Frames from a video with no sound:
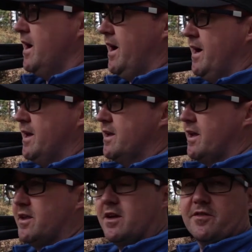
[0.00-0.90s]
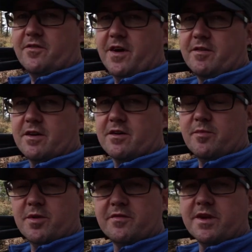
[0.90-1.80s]
And I think I've found a
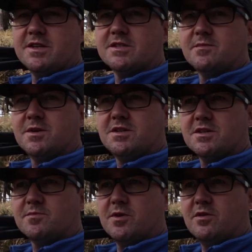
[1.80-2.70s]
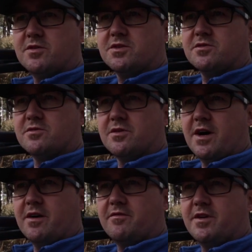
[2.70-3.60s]
couple of nice images, but also
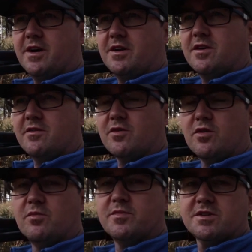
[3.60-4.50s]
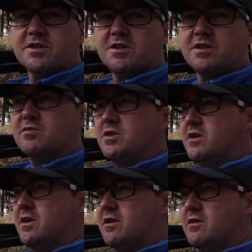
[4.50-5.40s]
a variety of compositions which
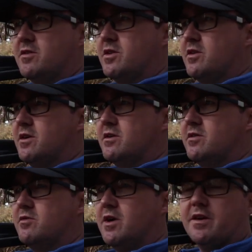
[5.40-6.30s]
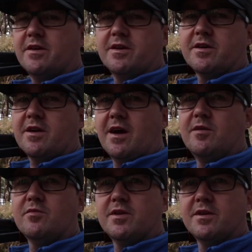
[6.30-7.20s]
I think I'll return to another
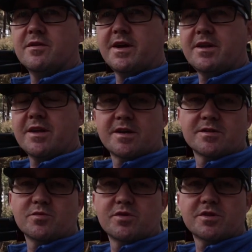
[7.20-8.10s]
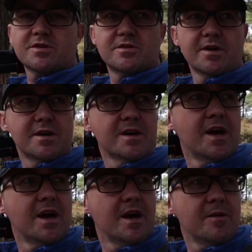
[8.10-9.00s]
time when the lighting is more suited.
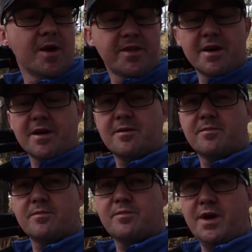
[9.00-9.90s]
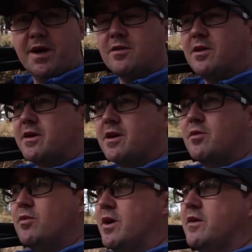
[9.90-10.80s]
But I think I'm pretty lucky
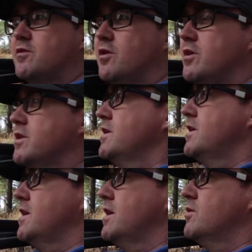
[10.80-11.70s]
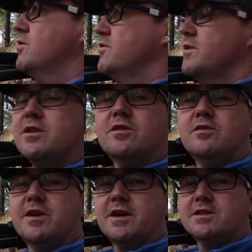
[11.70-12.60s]
with what I've got today, hopefully
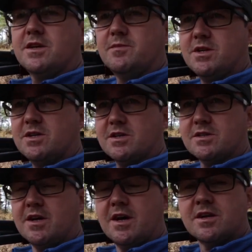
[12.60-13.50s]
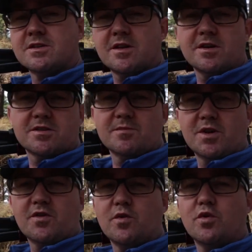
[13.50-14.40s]
2 nice images. So thanks so
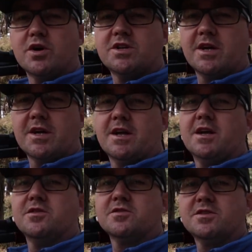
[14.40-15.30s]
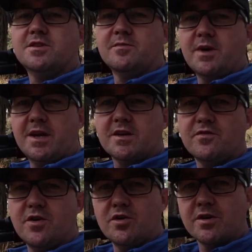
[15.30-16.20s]
much for watching, and I'll see you in my
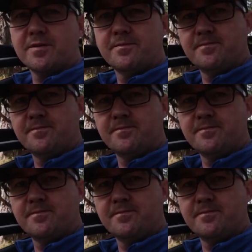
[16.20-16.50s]
next vlog.